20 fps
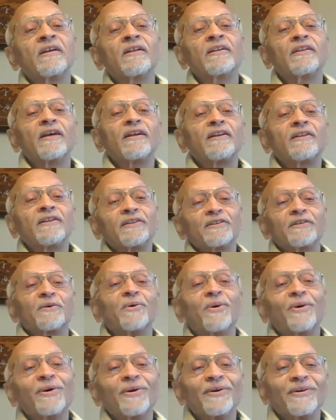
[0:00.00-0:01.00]
then the
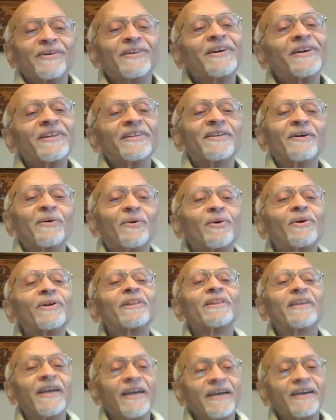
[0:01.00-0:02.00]
whole
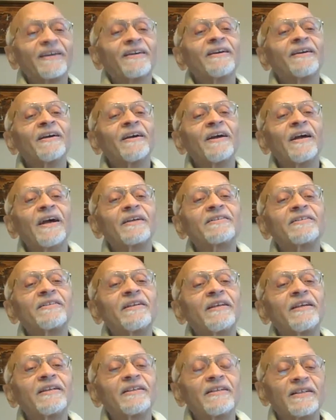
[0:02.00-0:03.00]
thing
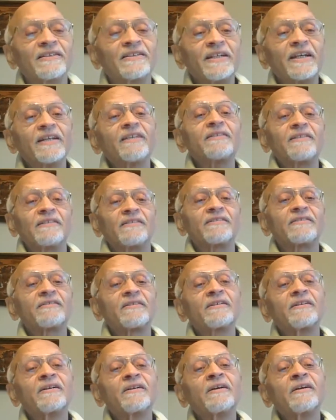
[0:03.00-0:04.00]
actually
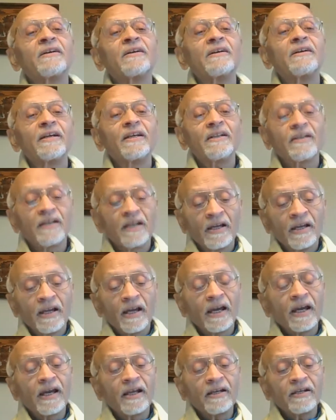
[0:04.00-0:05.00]
changes, right?
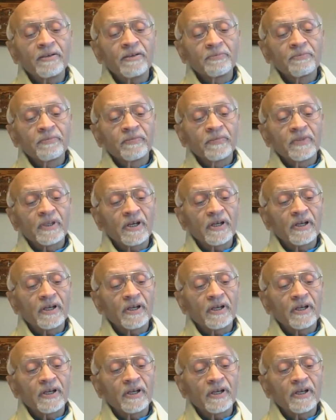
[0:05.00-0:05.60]
And